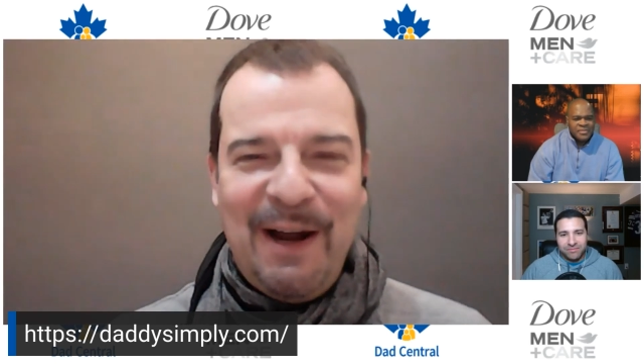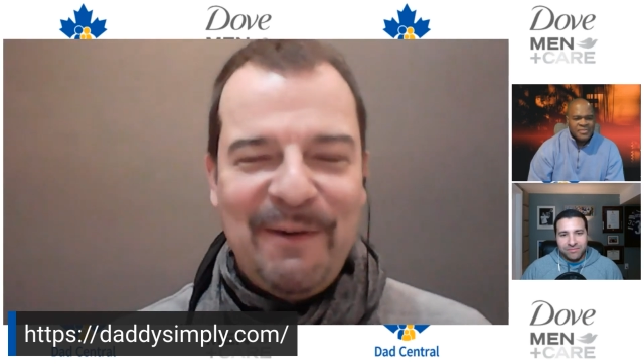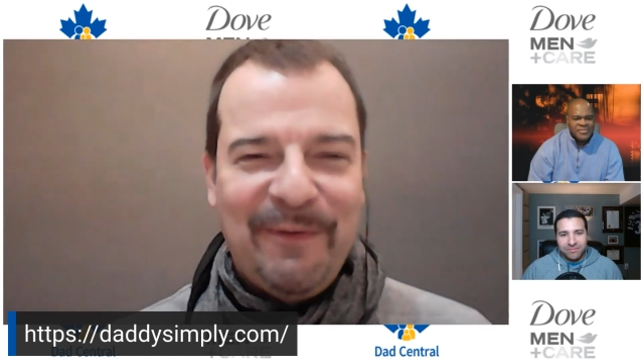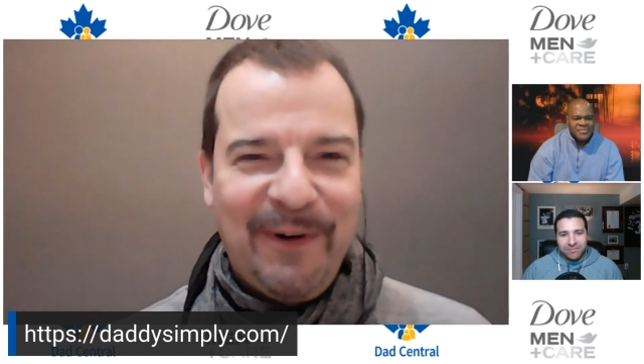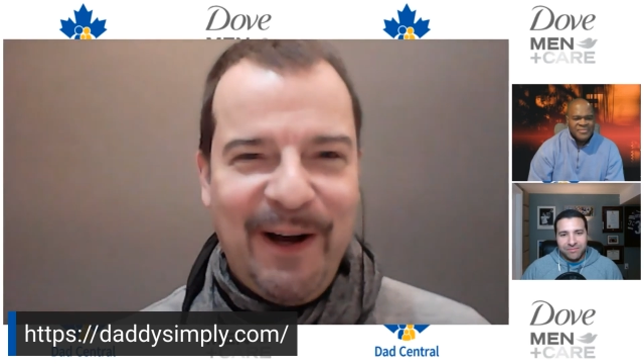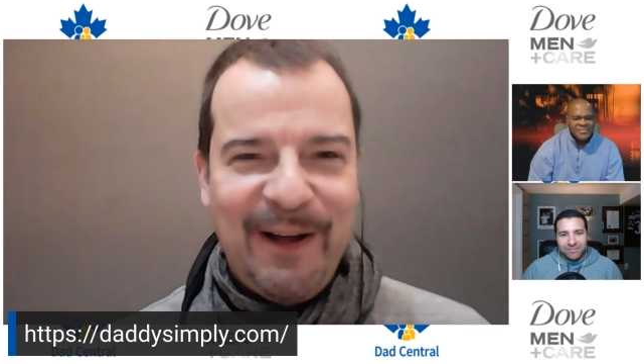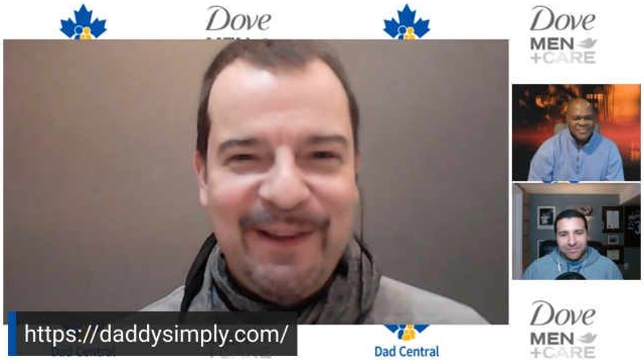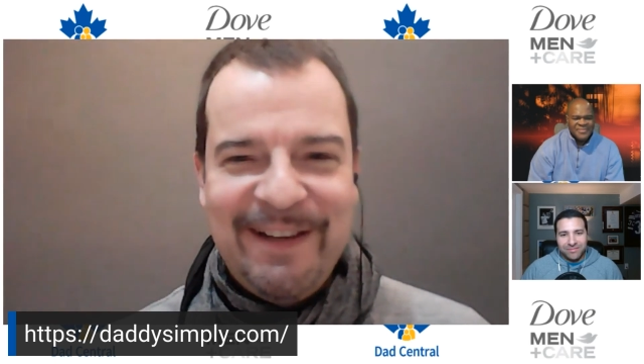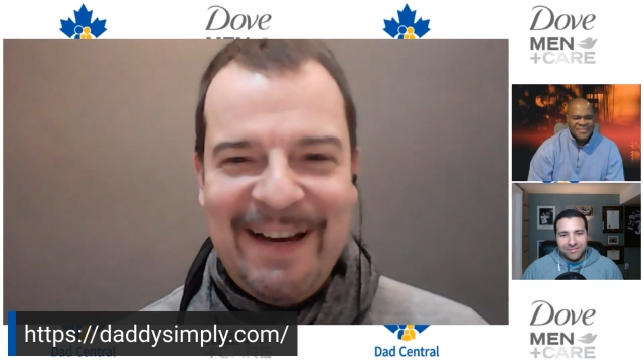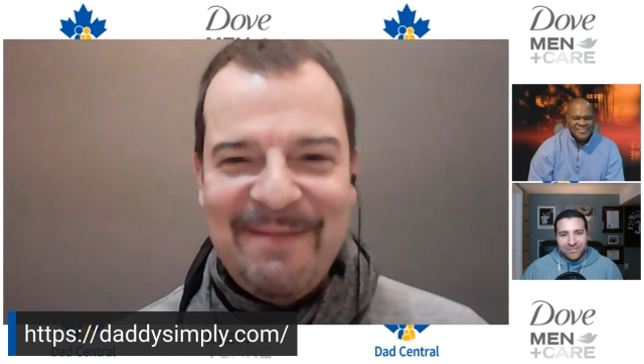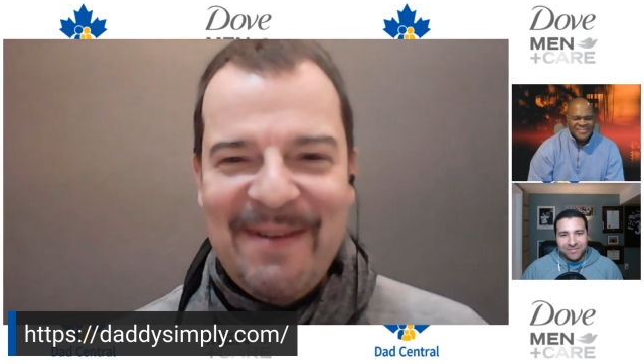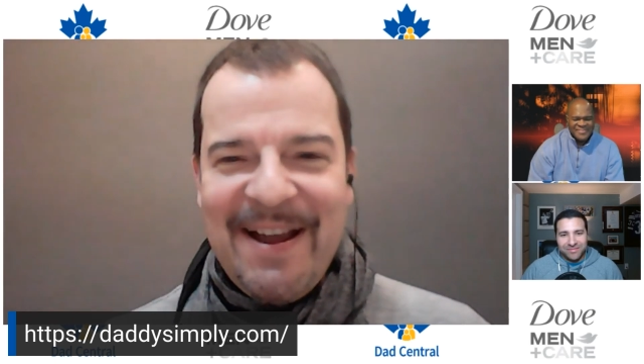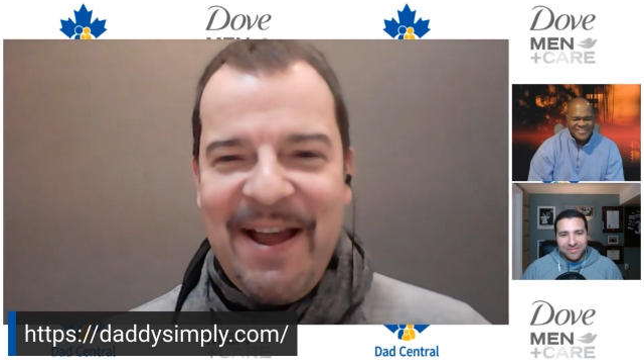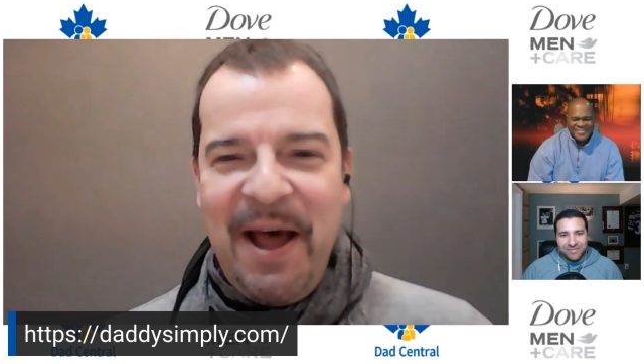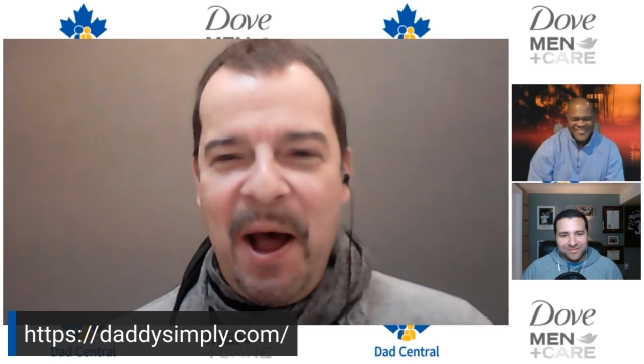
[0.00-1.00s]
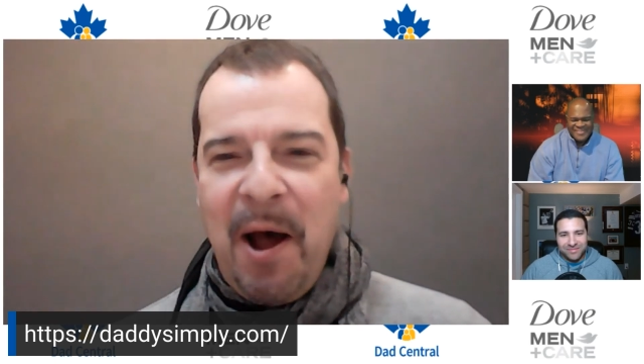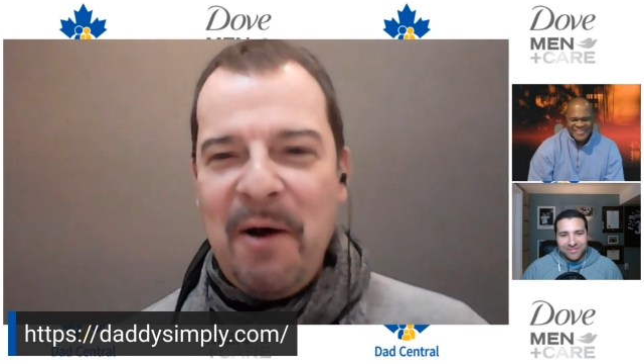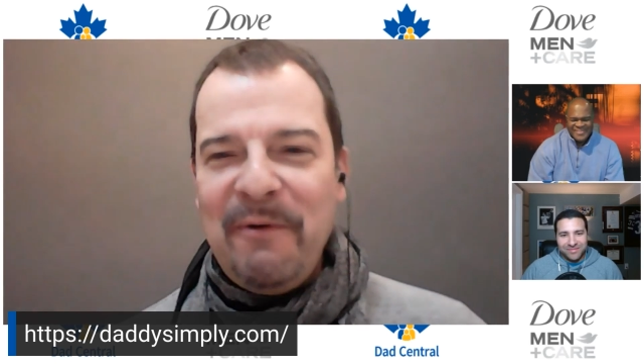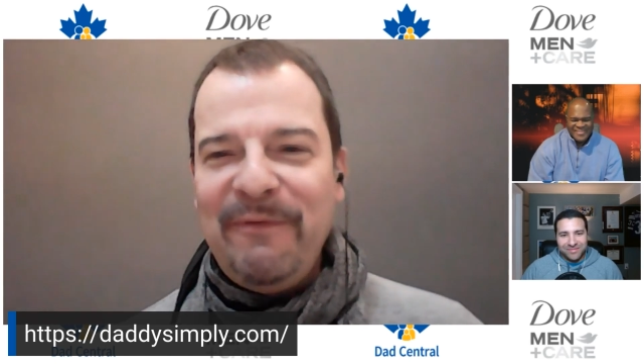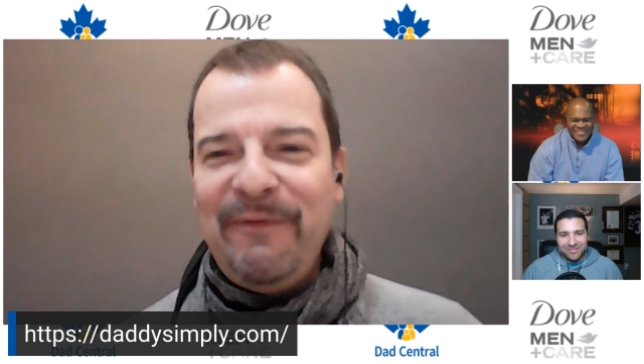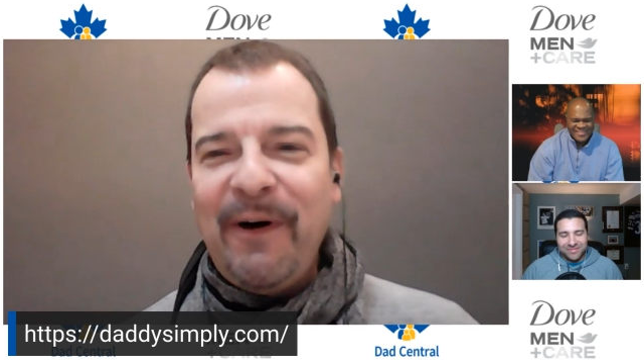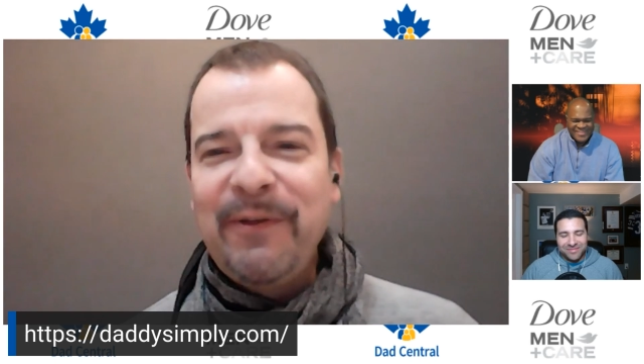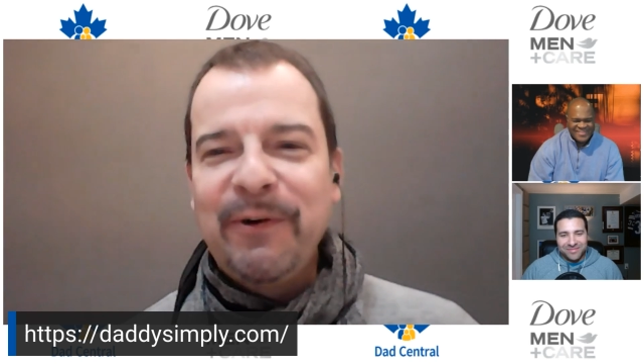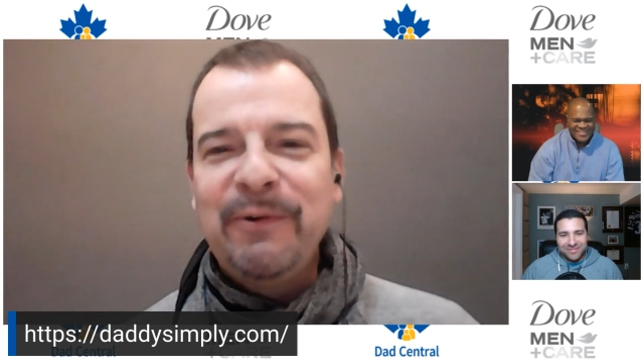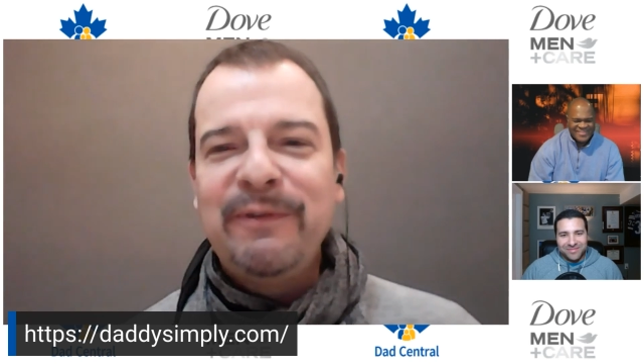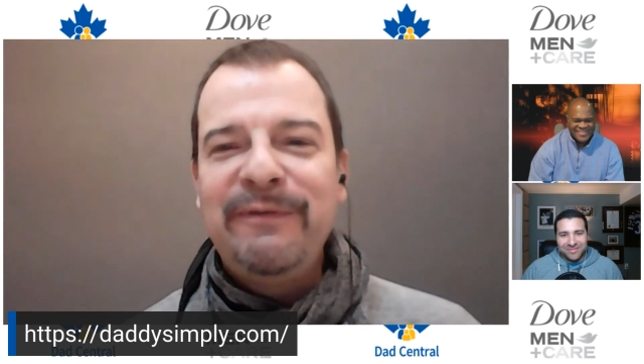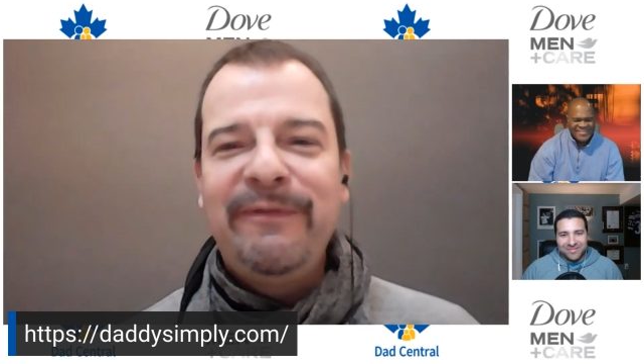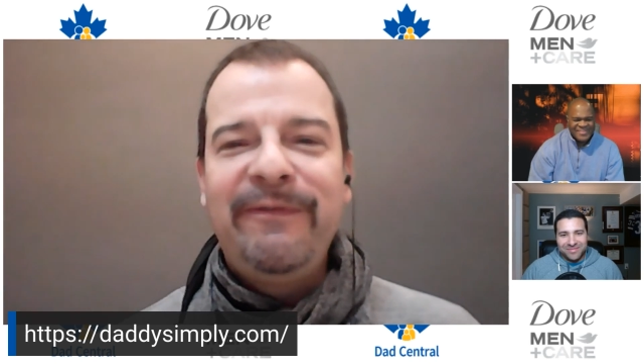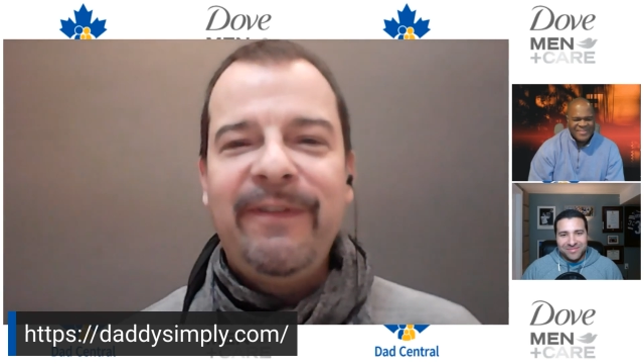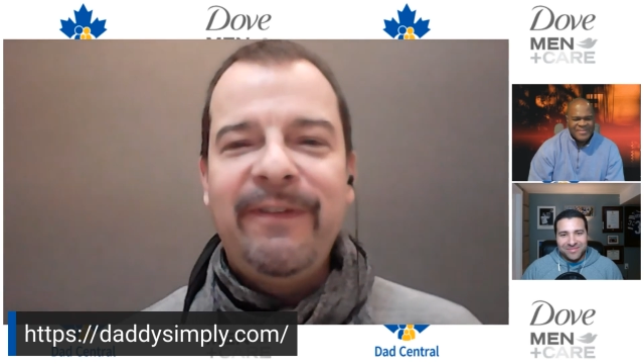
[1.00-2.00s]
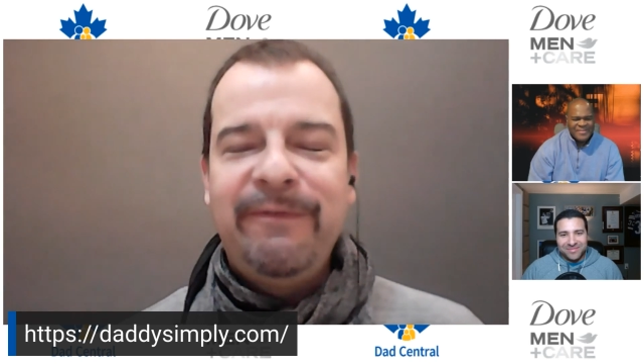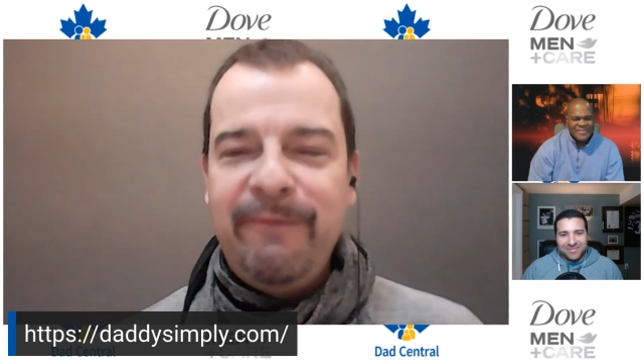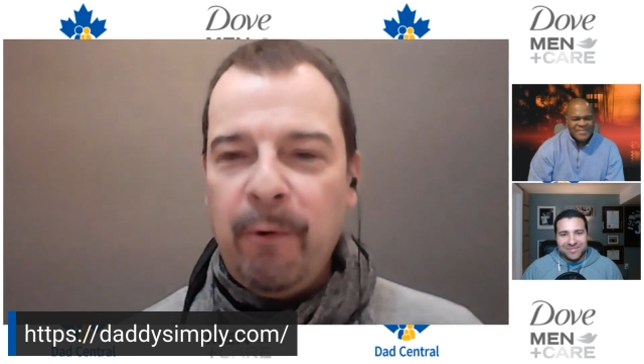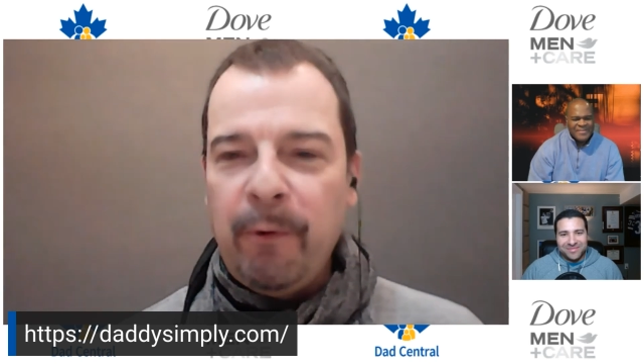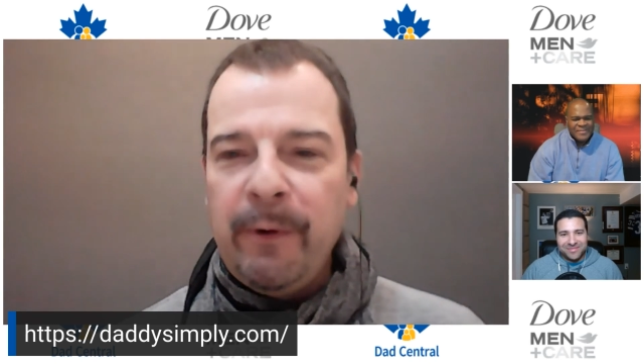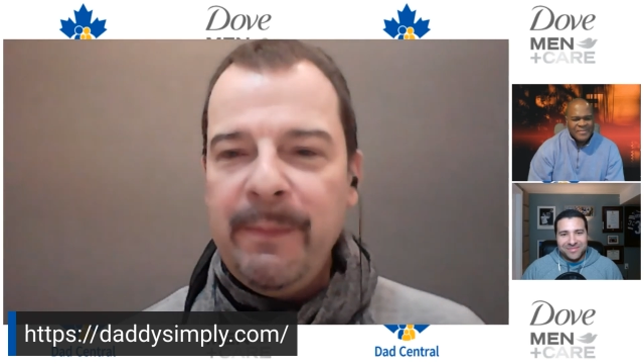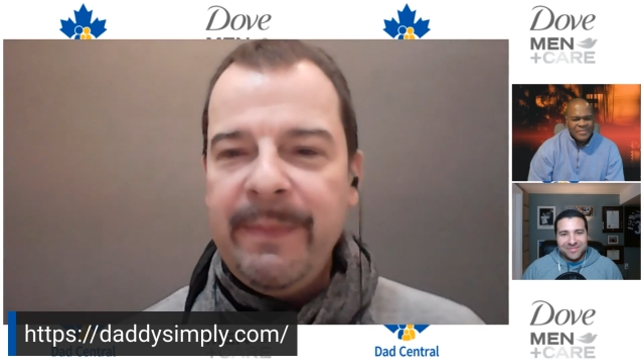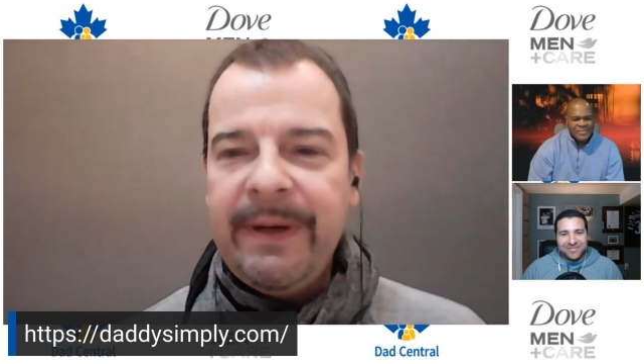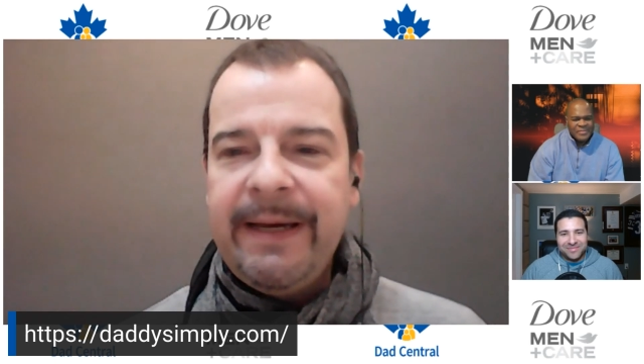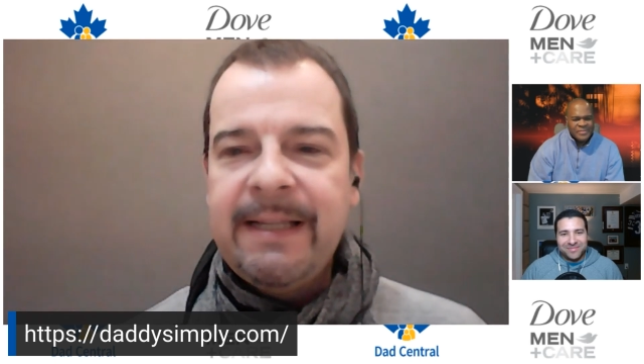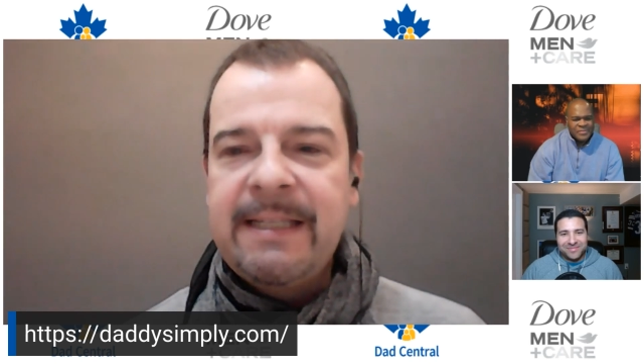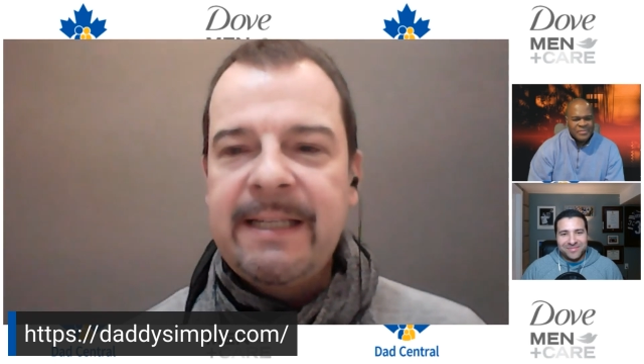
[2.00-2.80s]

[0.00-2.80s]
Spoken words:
I forgot the name. Fatherhood Forum.